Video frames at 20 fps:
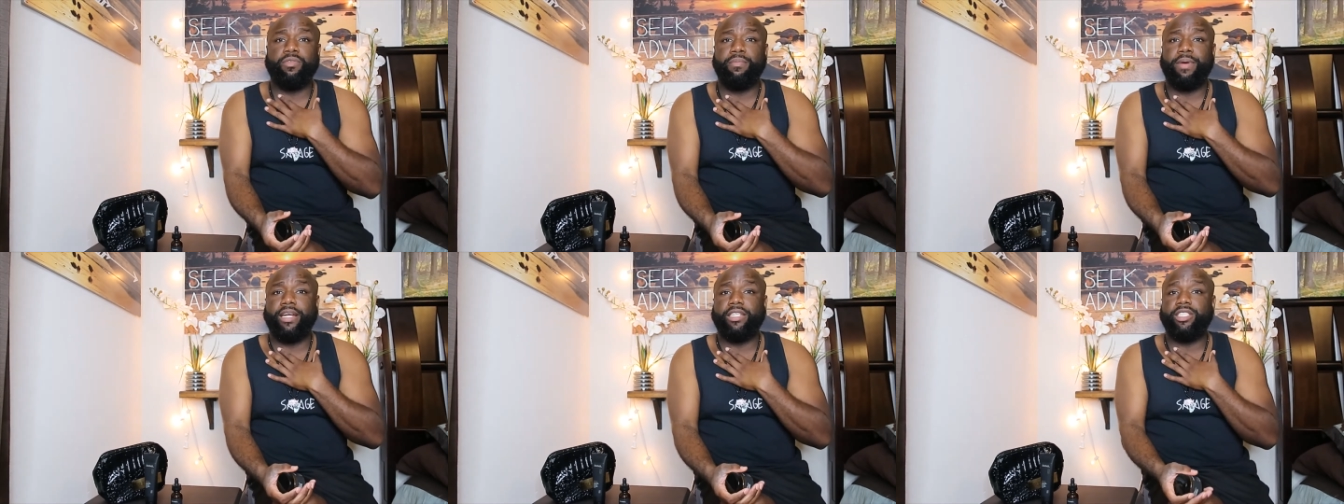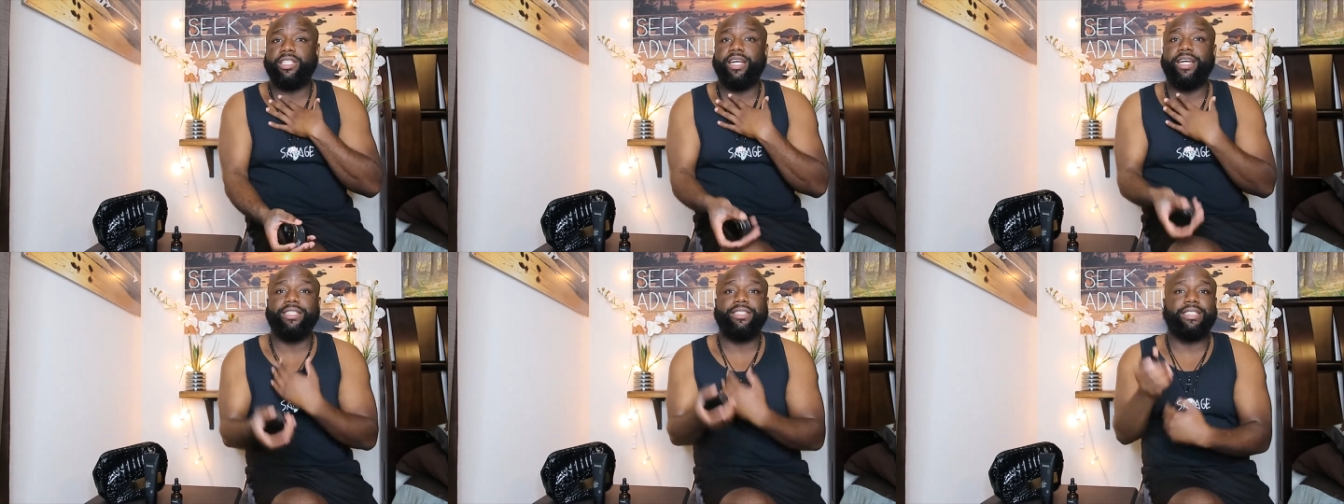for my
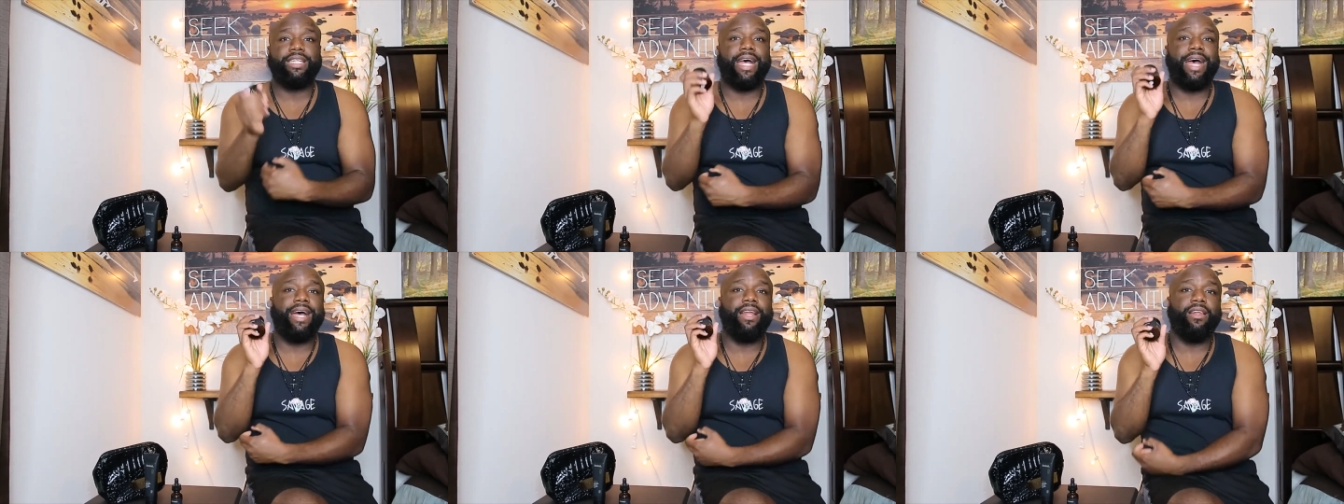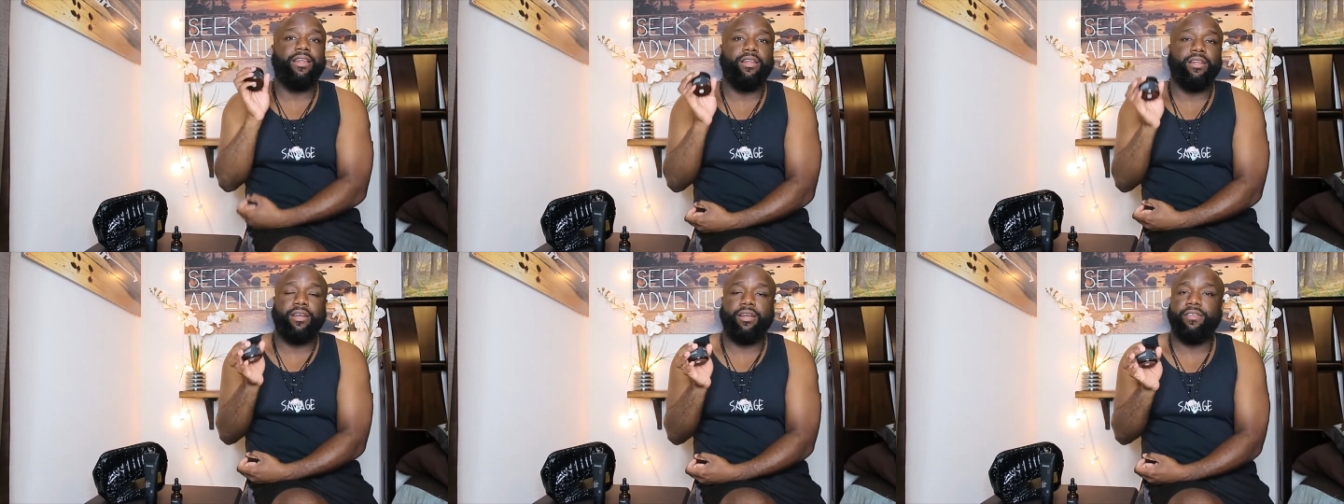chest, I
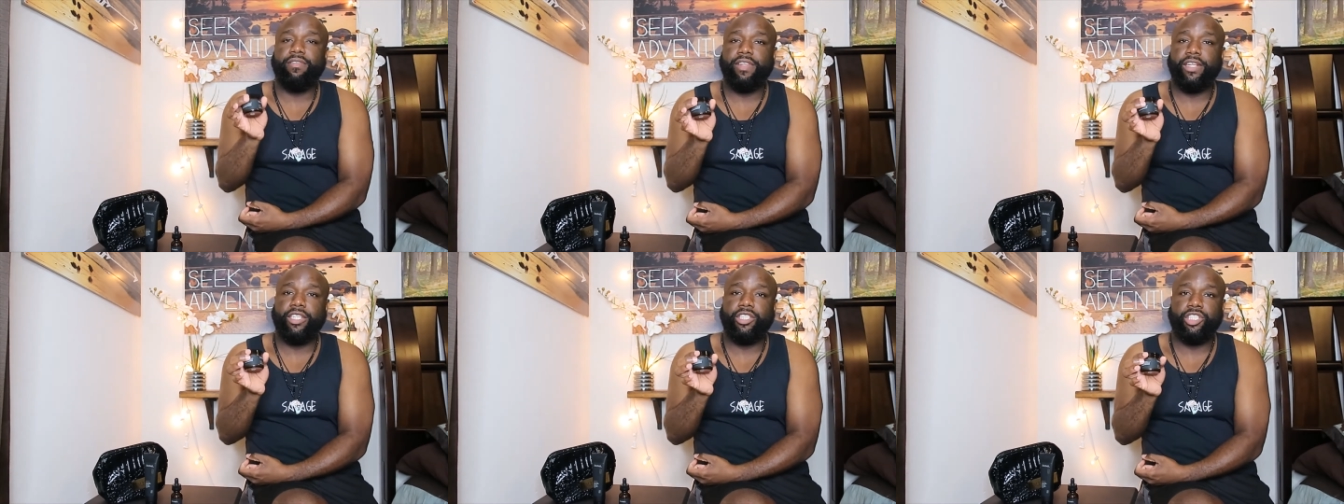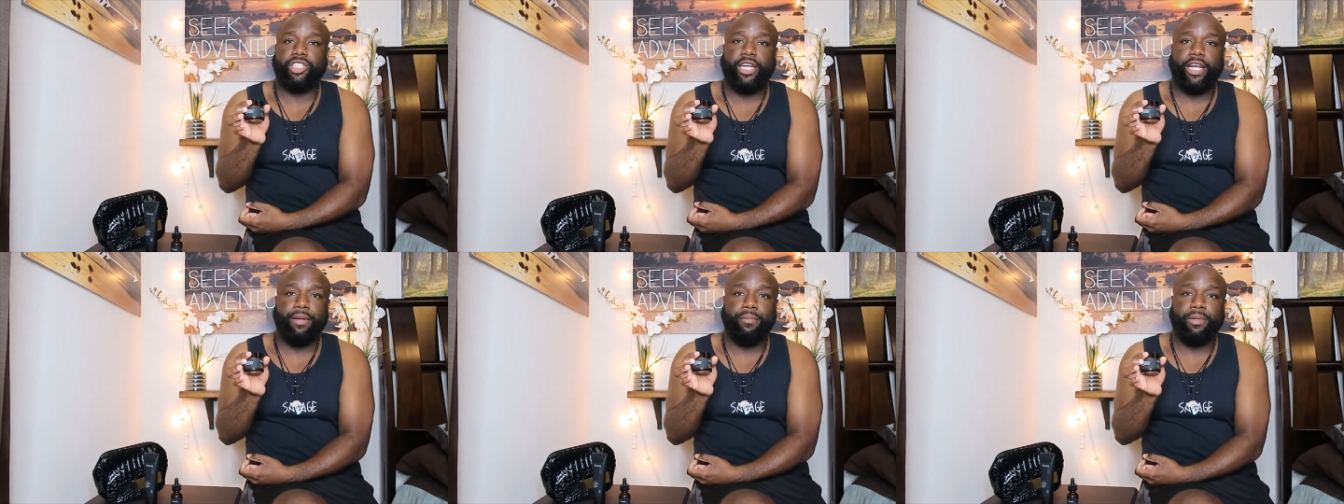love this
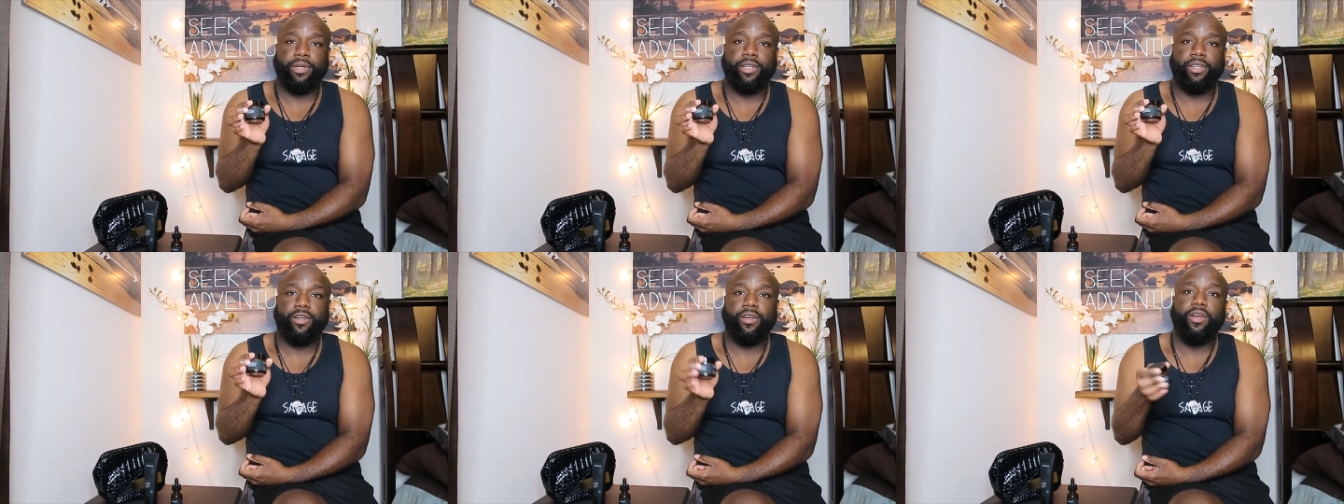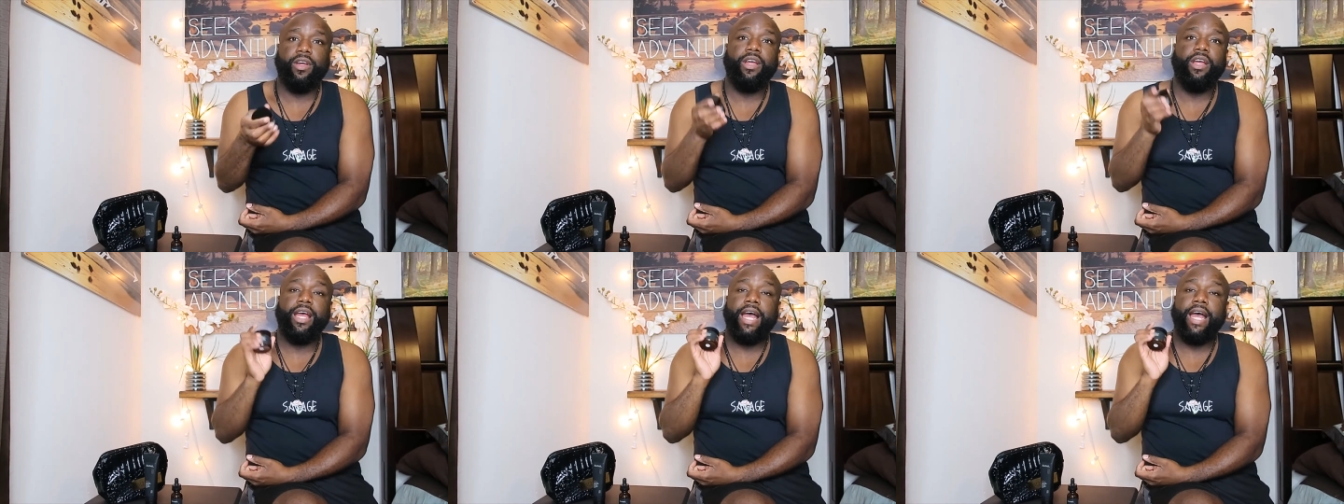shea butter.